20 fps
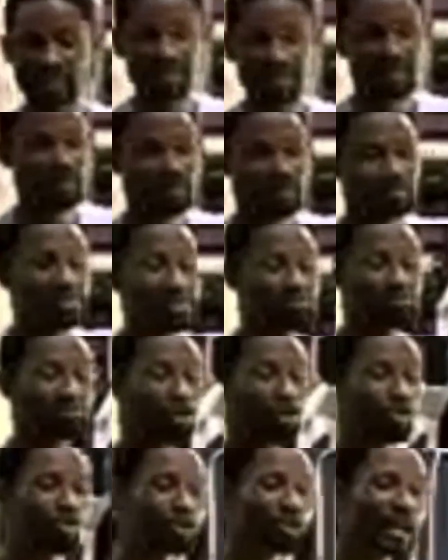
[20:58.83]
we see what God
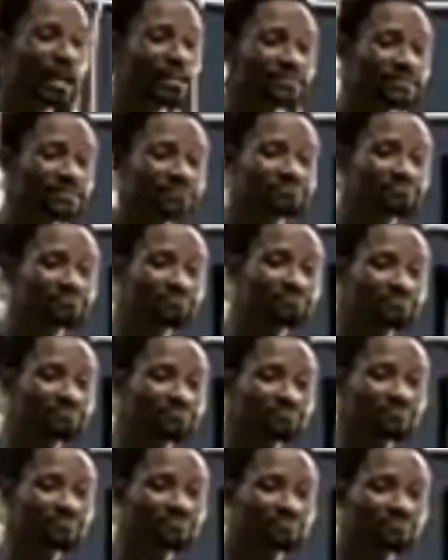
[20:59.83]
does.
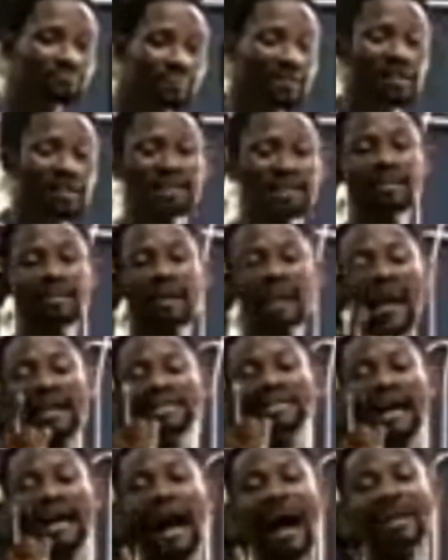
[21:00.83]
And
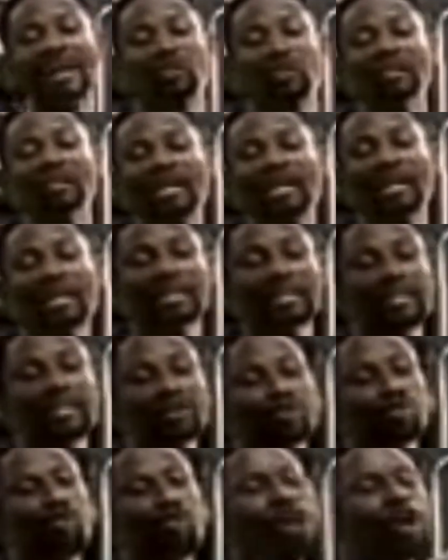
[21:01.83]
I told the lady,
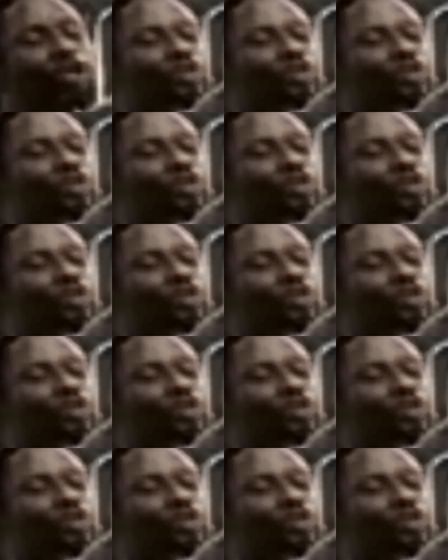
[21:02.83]
go to this